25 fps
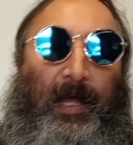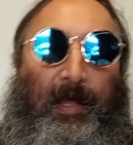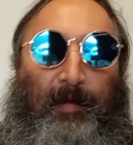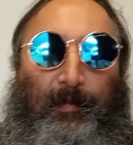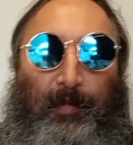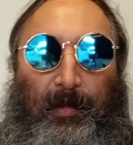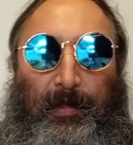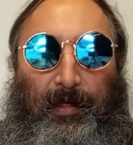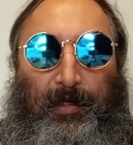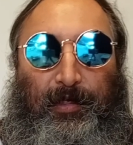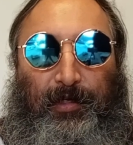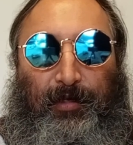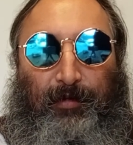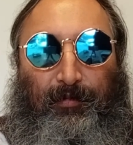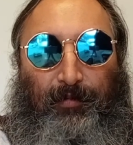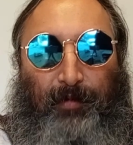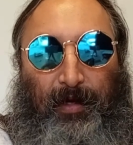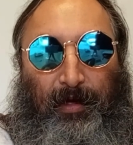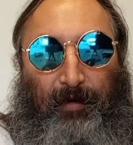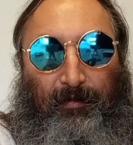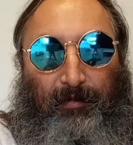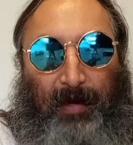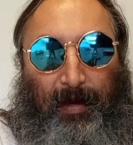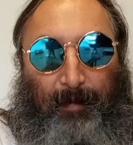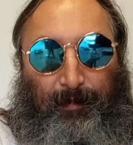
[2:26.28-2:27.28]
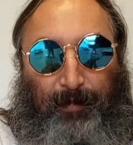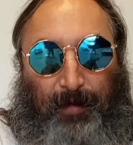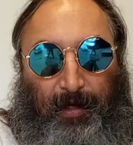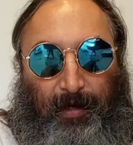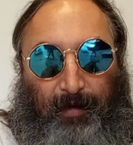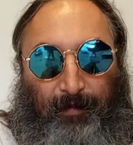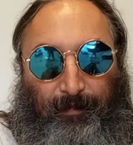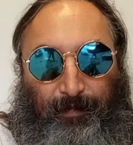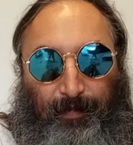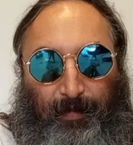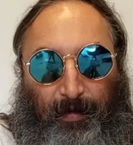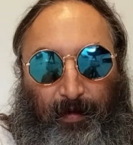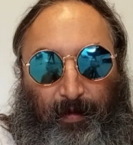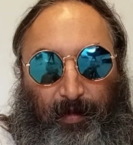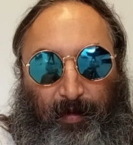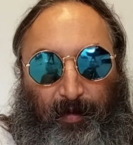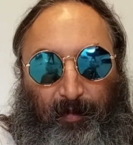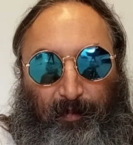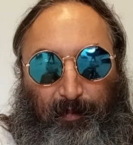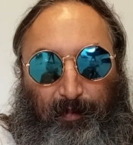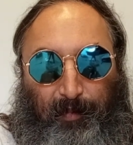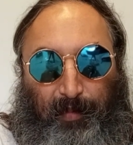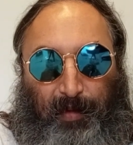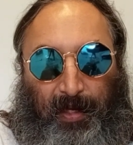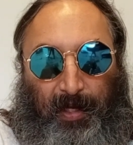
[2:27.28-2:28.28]
The label is shrink wrapped. You can feel the
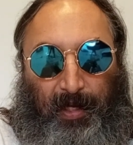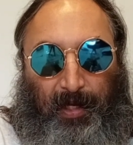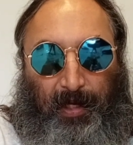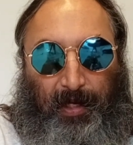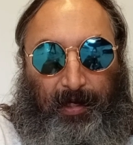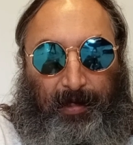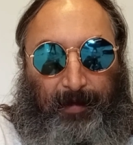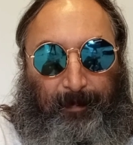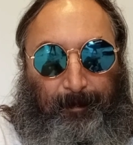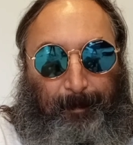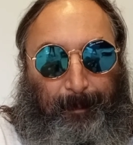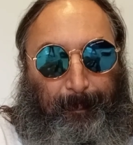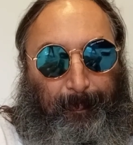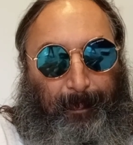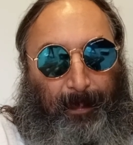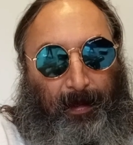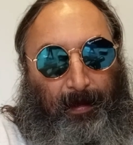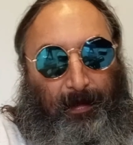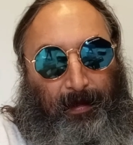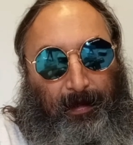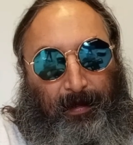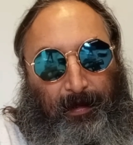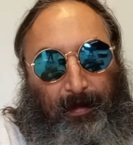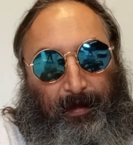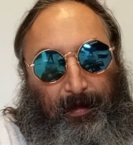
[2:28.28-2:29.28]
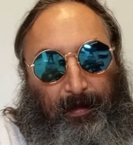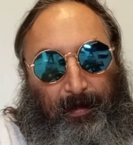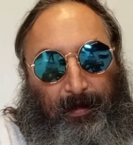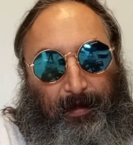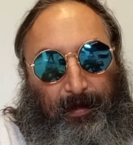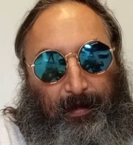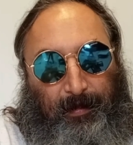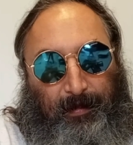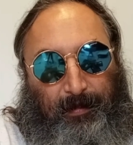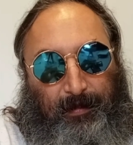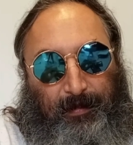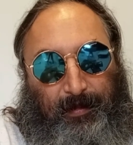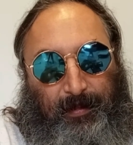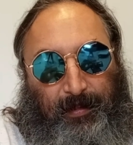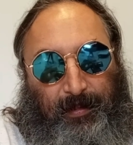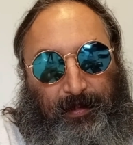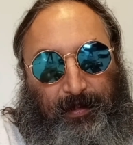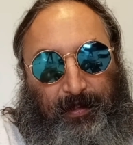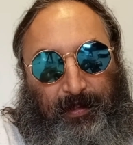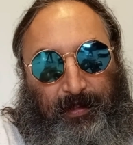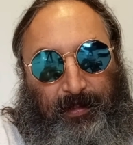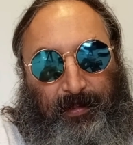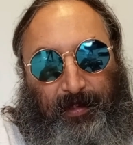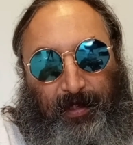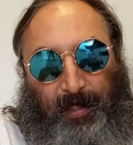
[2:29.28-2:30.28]
big
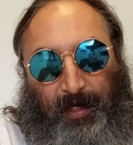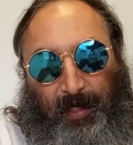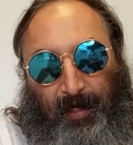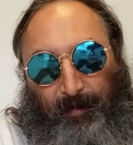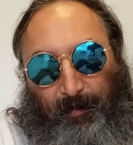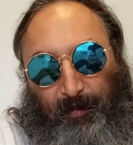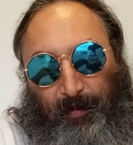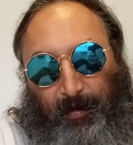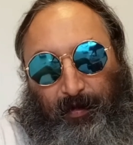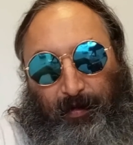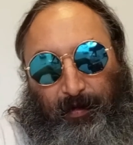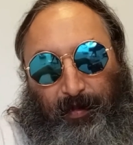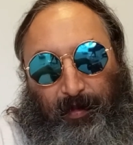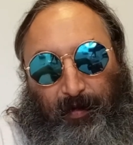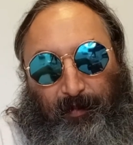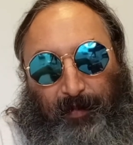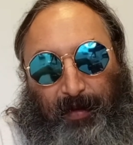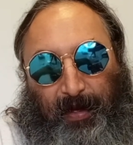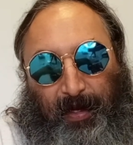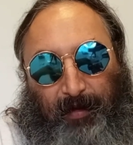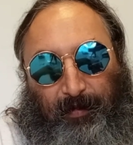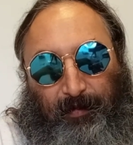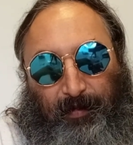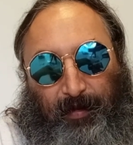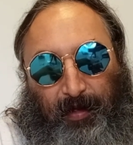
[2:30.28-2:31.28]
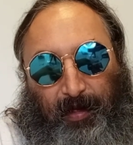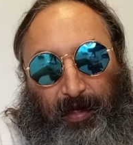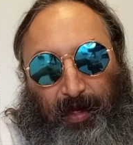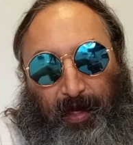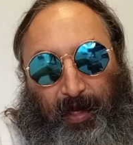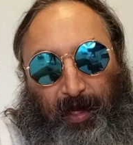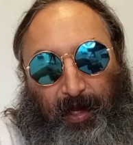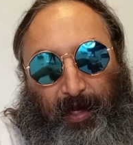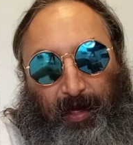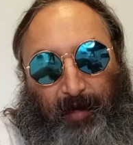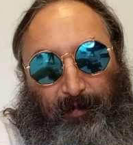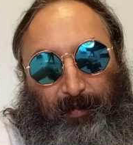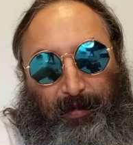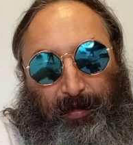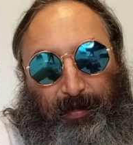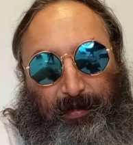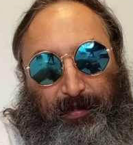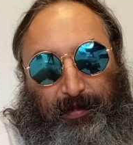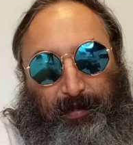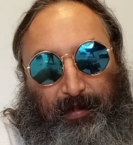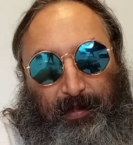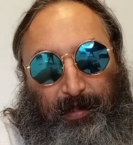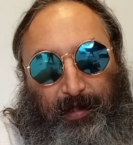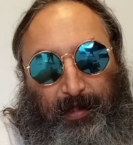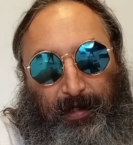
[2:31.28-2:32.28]
seam on the back of the can,
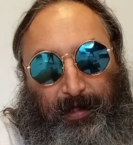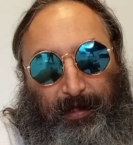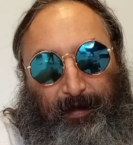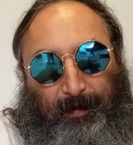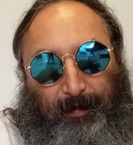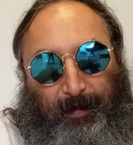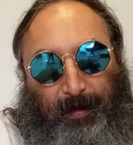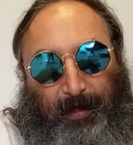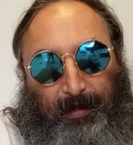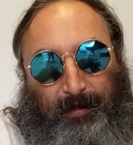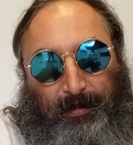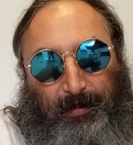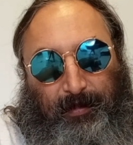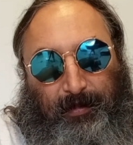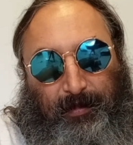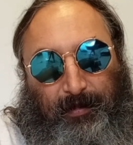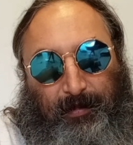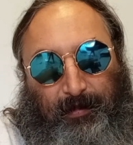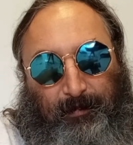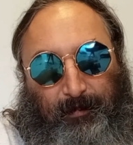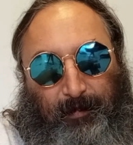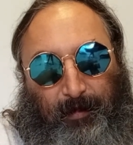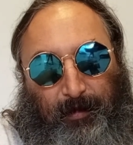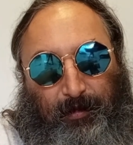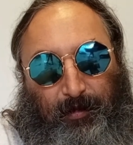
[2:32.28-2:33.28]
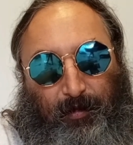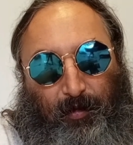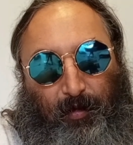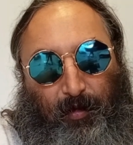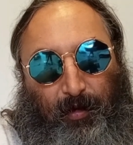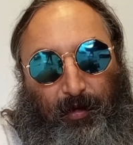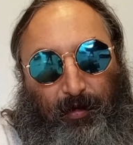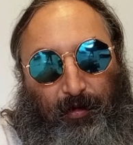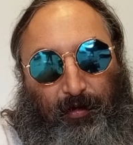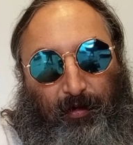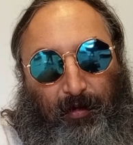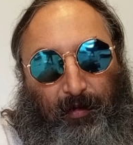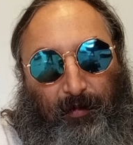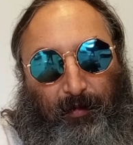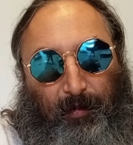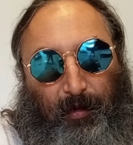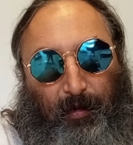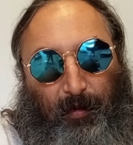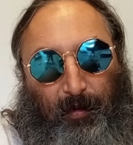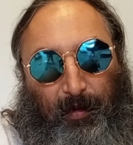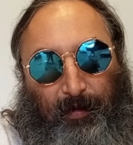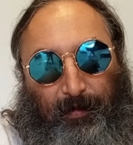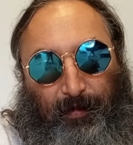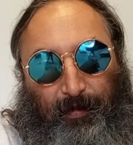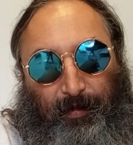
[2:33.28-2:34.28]
but uh, that's it's quite
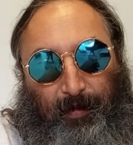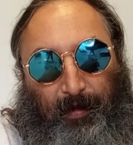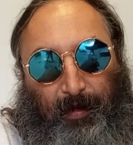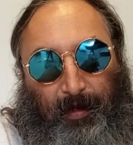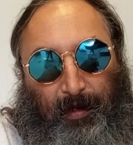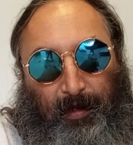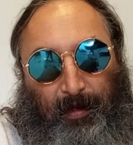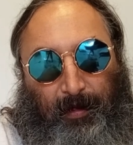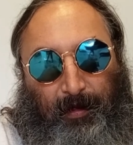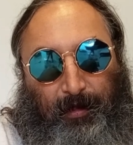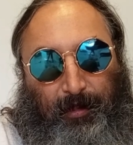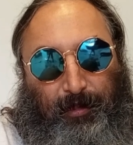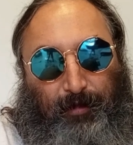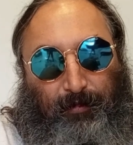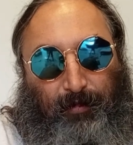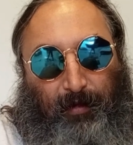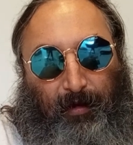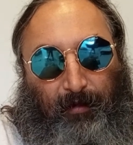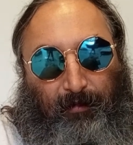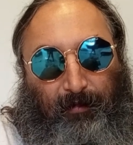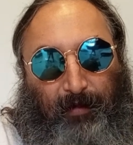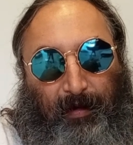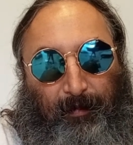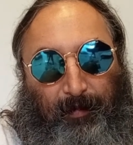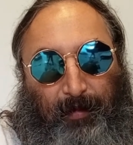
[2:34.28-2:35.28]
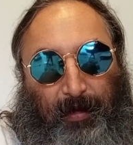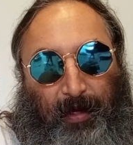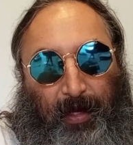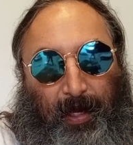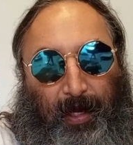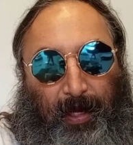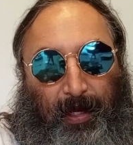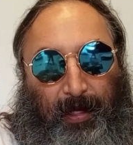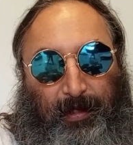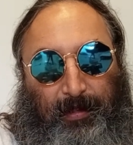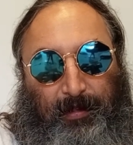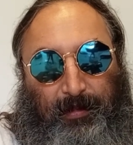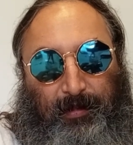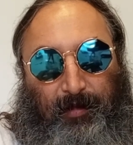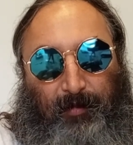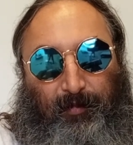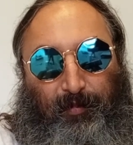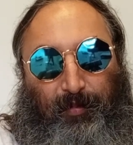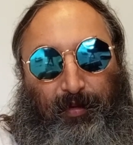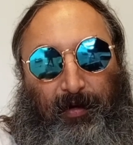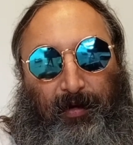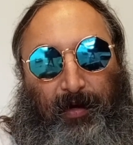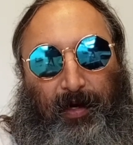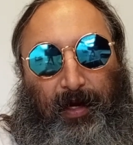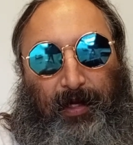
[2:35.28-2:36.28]
normal with shrink wrap cans
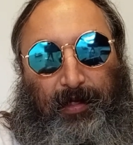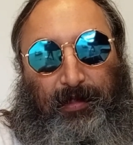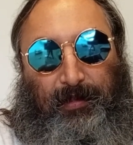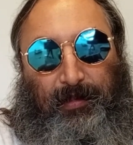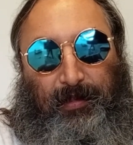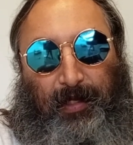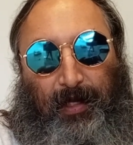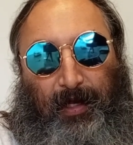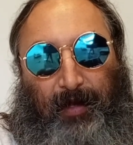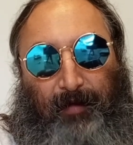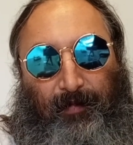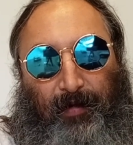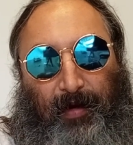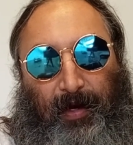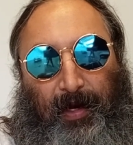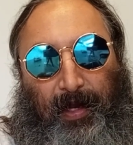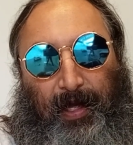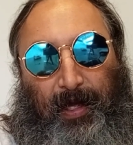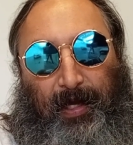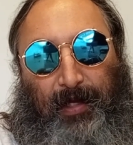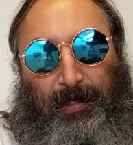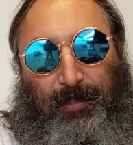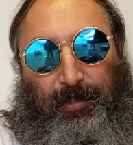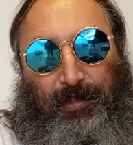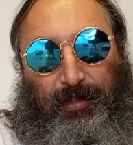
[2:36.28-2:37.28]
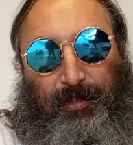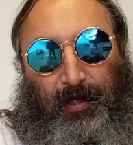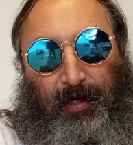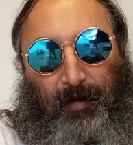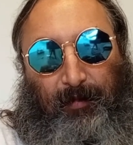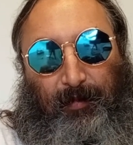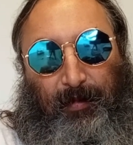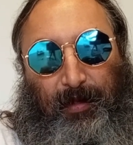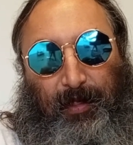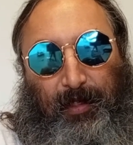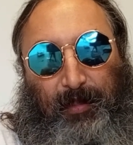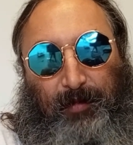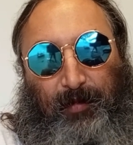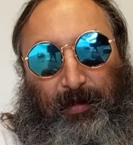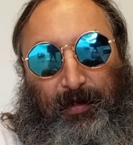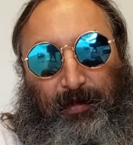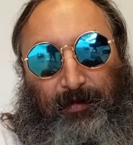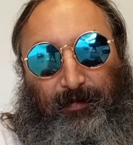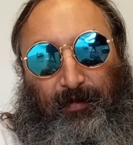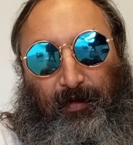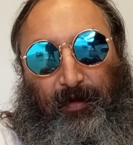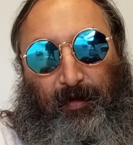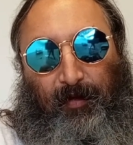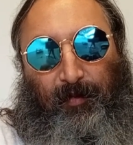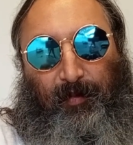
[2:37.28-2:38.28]
and products to have a large seam, but this
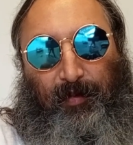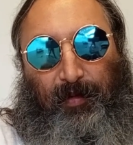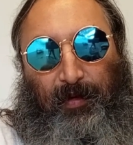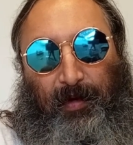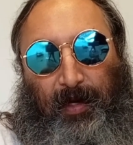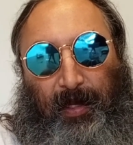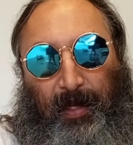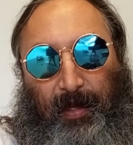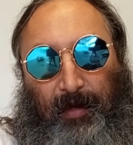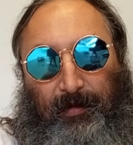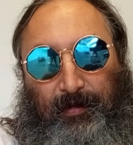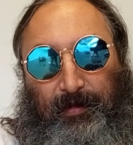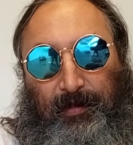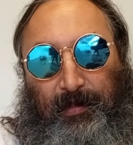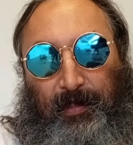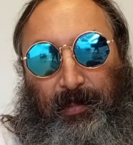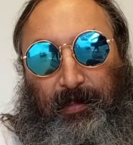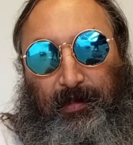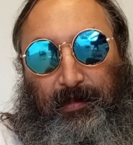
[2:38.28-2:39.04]
one's very pronounced.